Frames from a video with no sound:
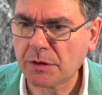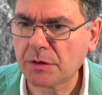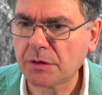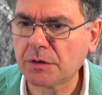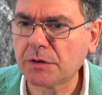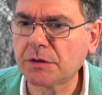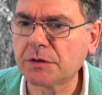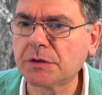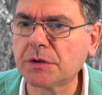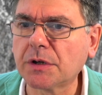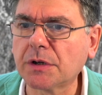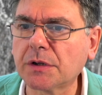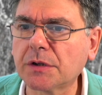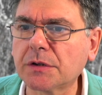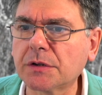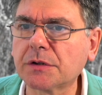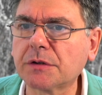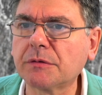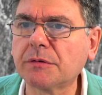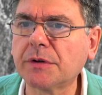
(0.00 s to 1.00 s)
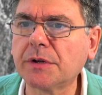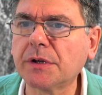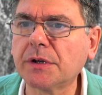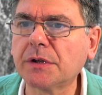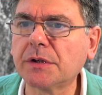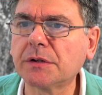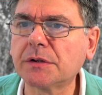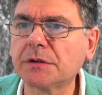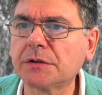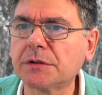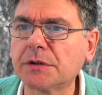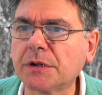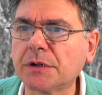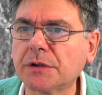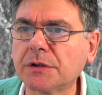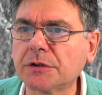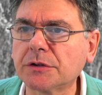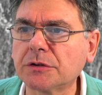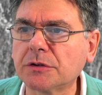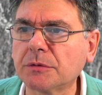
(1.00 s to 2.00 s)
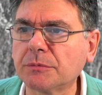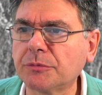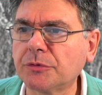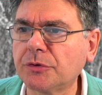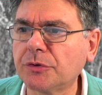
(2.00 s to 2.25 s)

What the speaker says: share the screen, see what there's to